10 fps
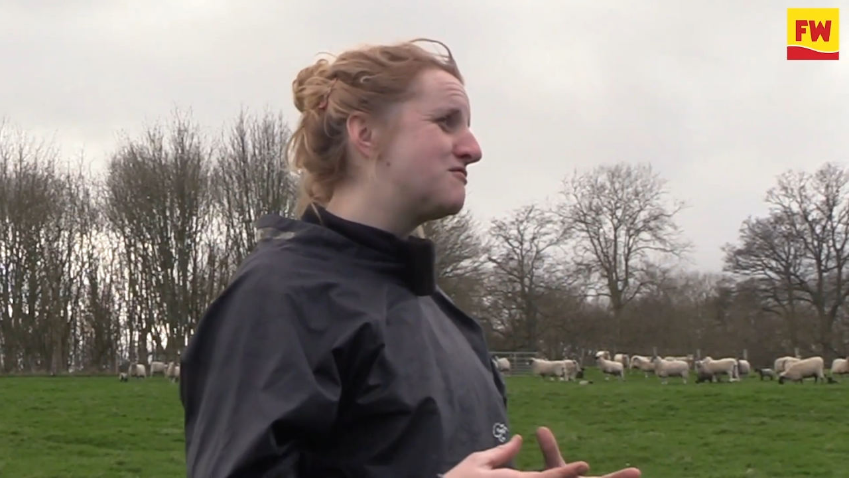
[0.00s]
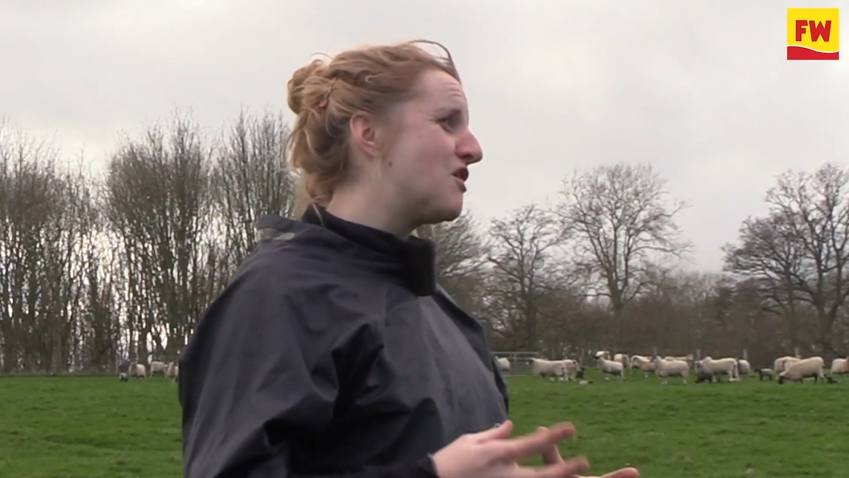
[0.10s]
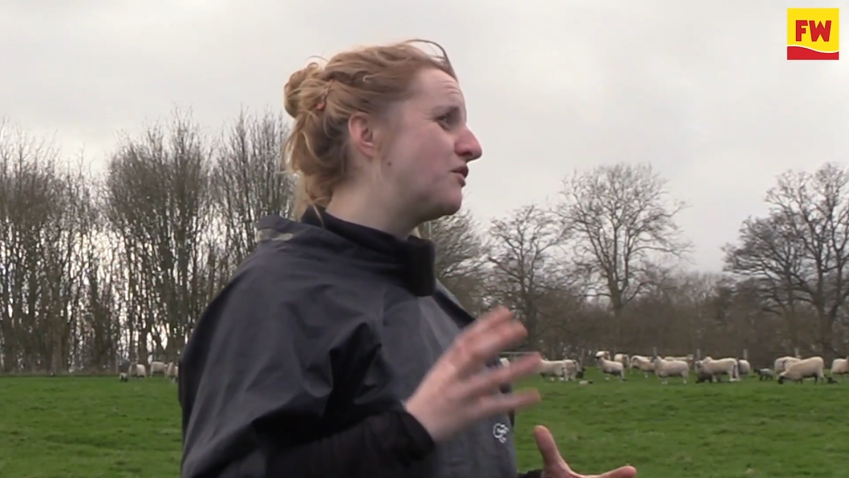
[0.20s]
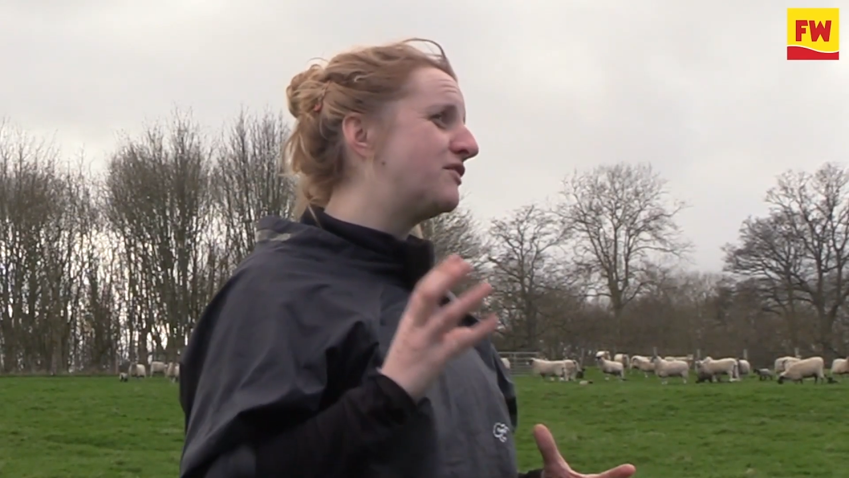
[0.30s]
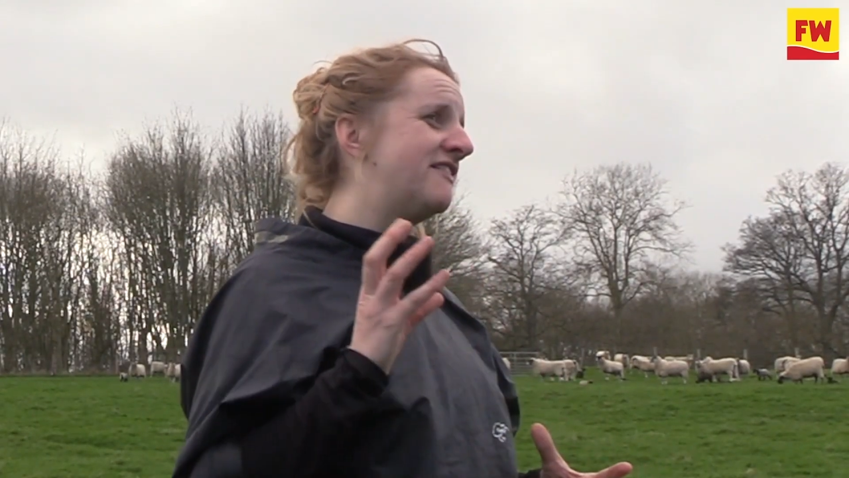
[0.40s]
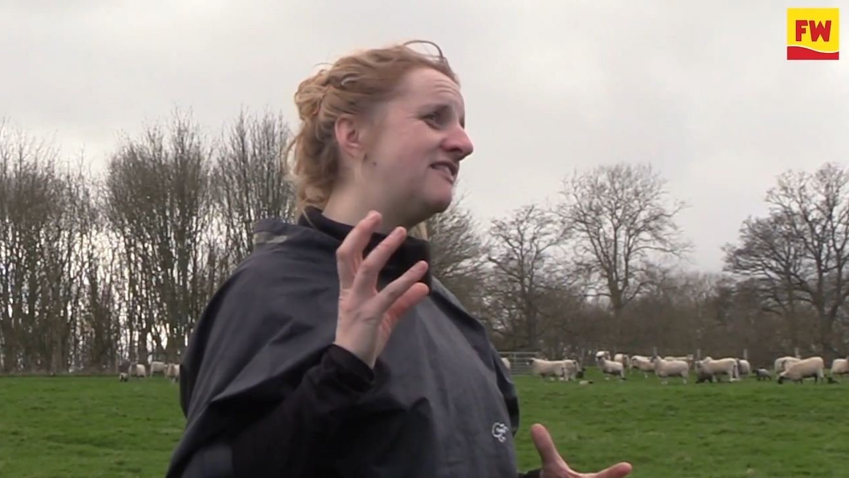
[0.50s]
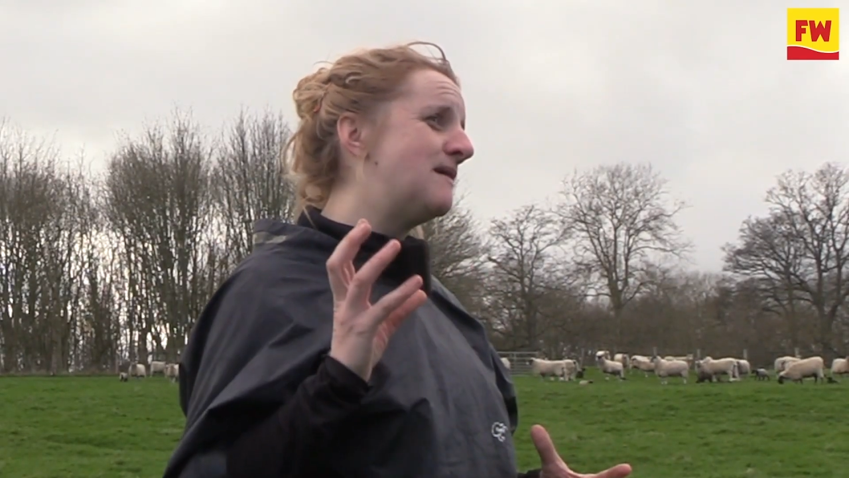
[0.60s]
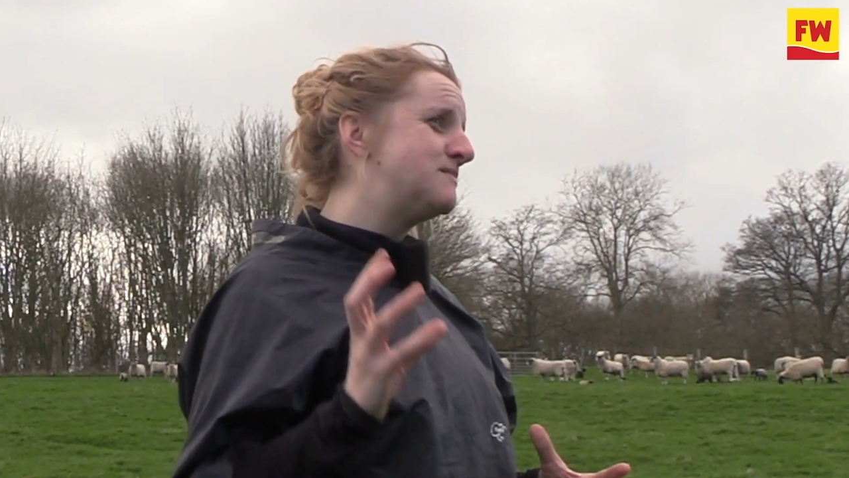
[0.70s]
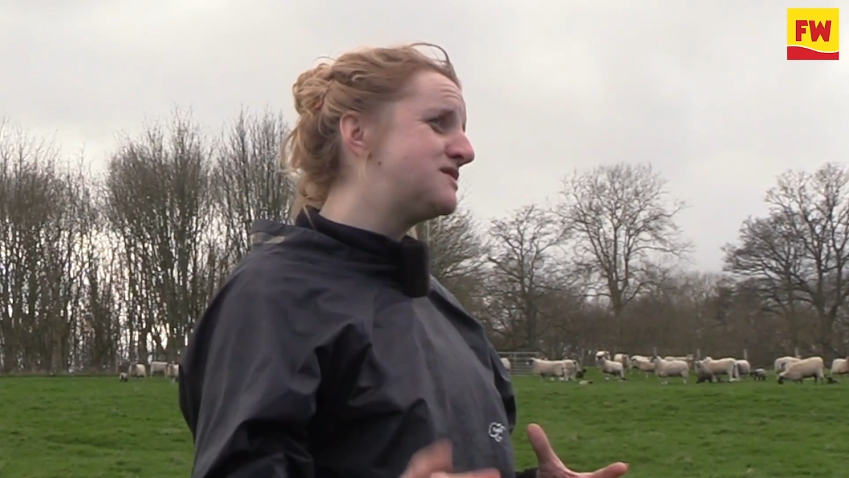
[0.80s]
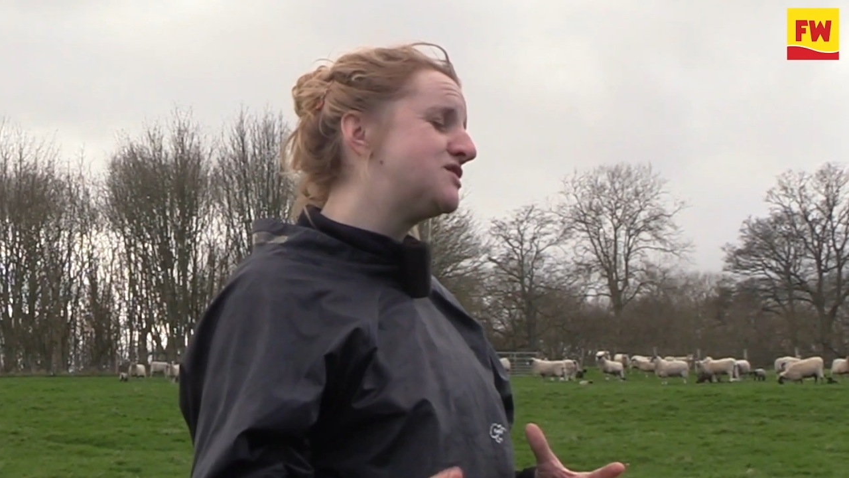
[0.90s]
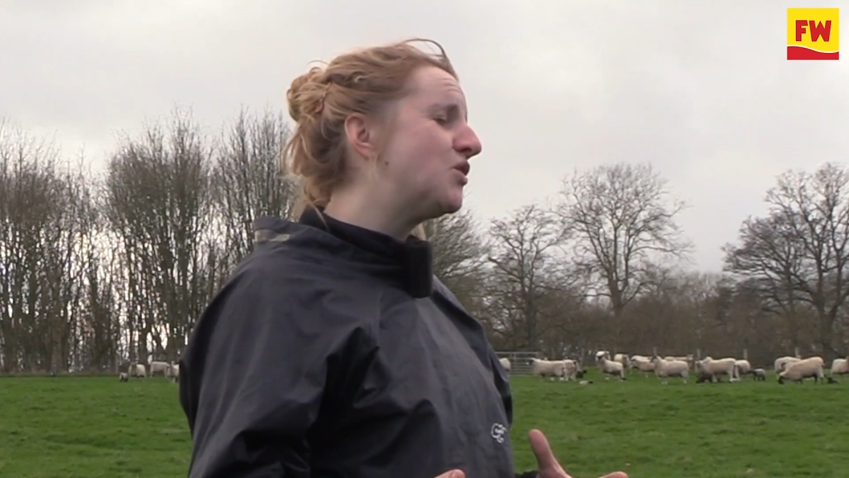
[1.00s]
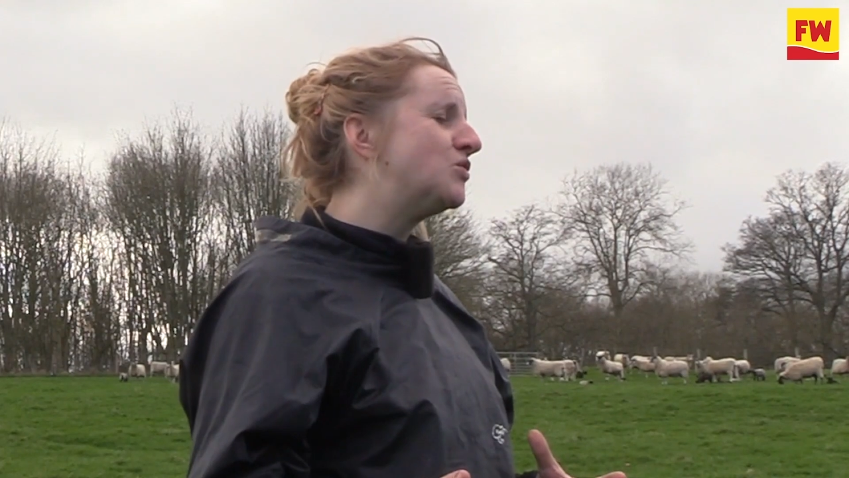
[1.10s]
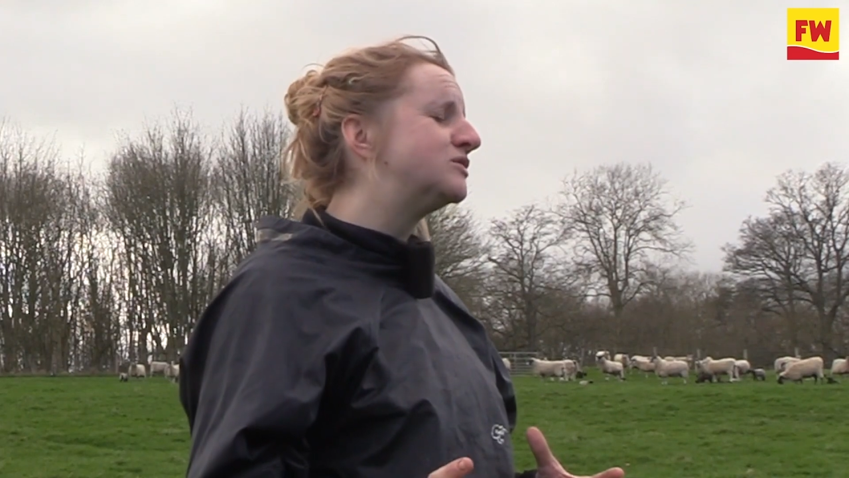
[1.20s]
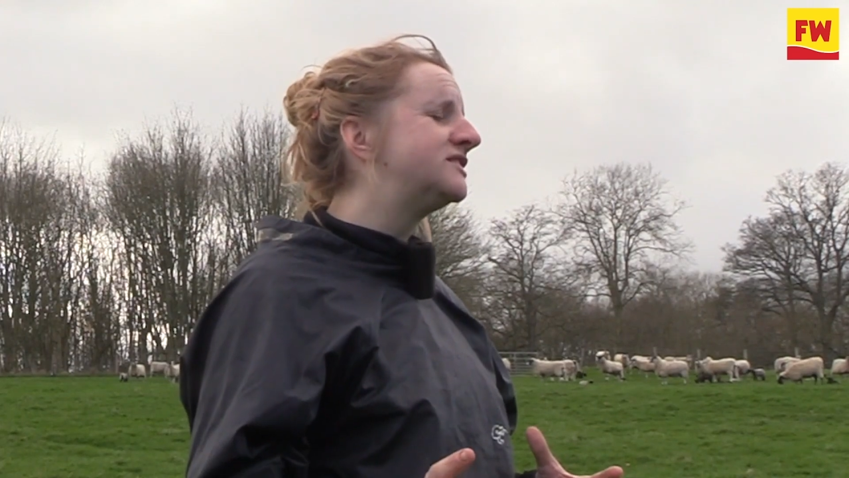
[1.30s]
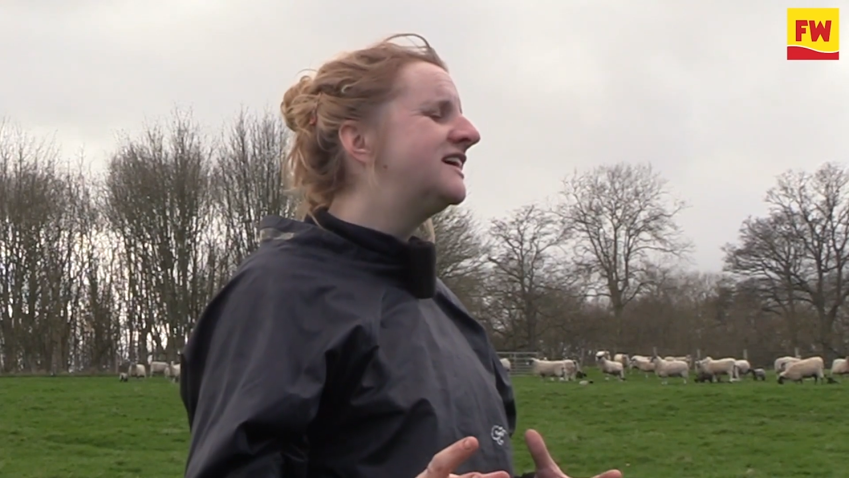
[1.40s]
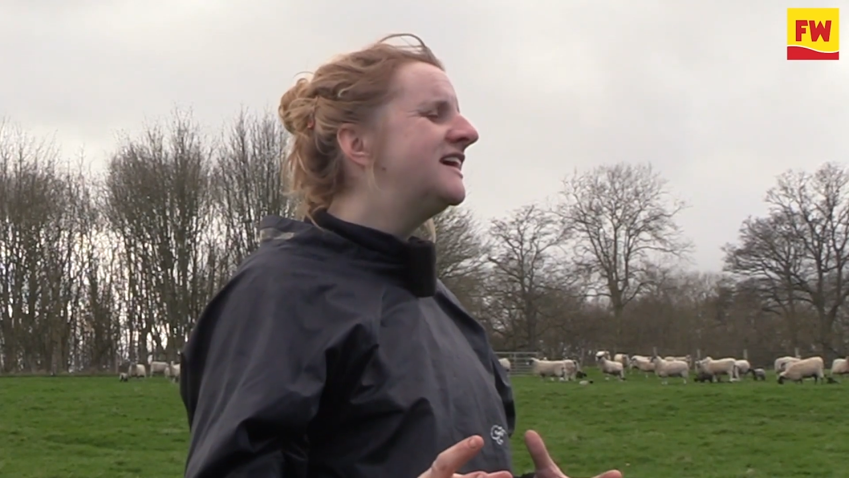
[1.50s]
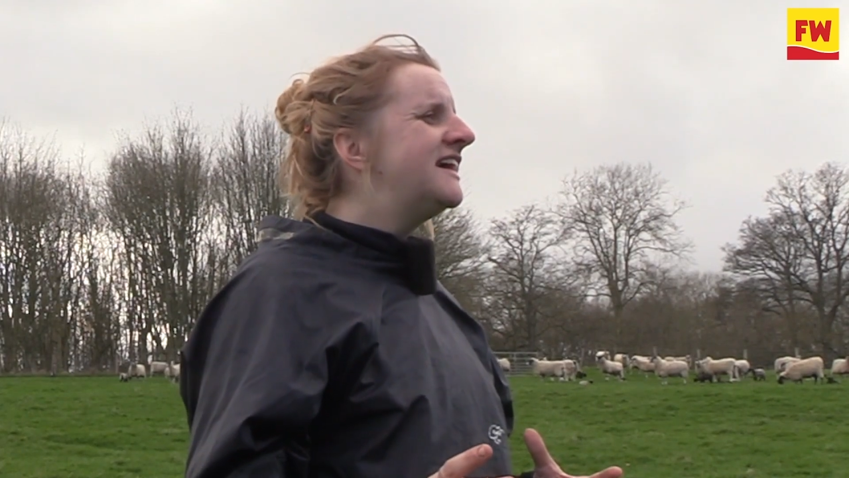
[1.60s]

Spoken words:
growth and lamb sold.